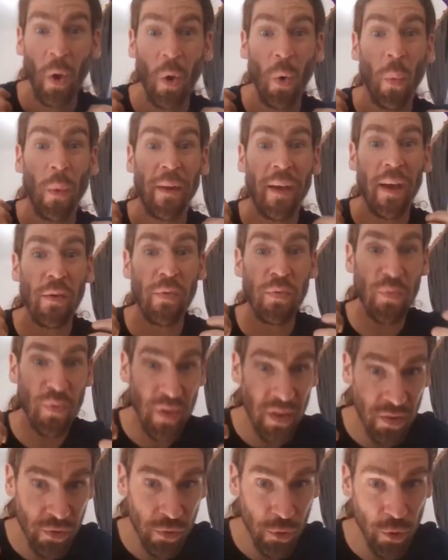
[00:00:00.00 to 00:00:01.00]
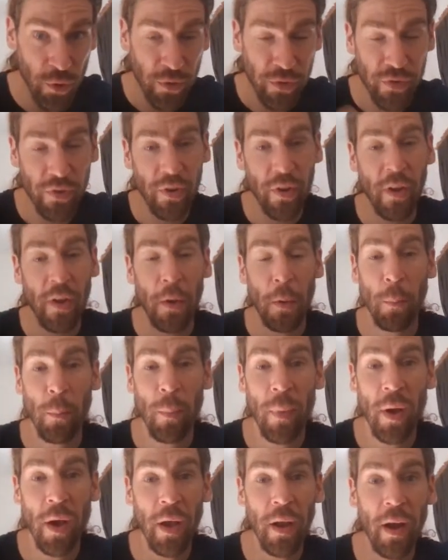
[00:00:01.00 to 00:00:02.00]
When I've researched
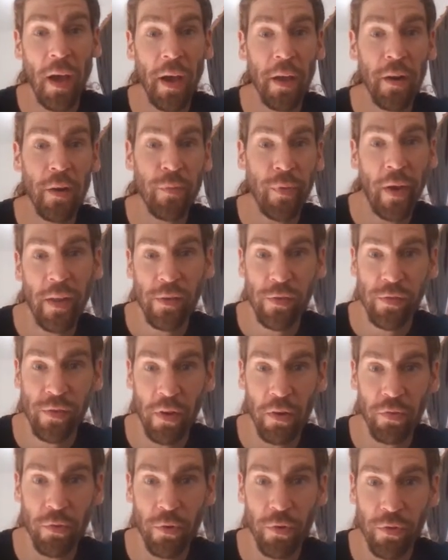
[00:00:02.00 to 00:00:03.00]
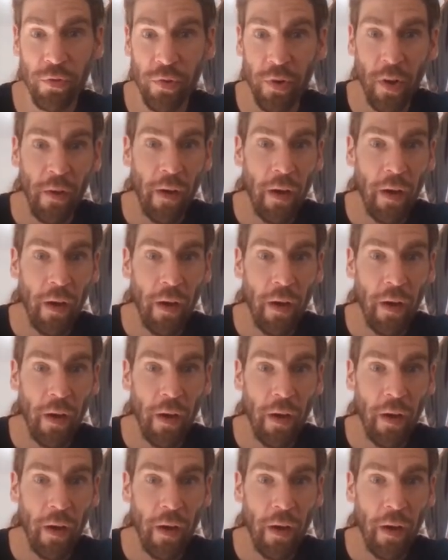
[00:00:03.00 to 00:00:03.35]
my line of ancestors,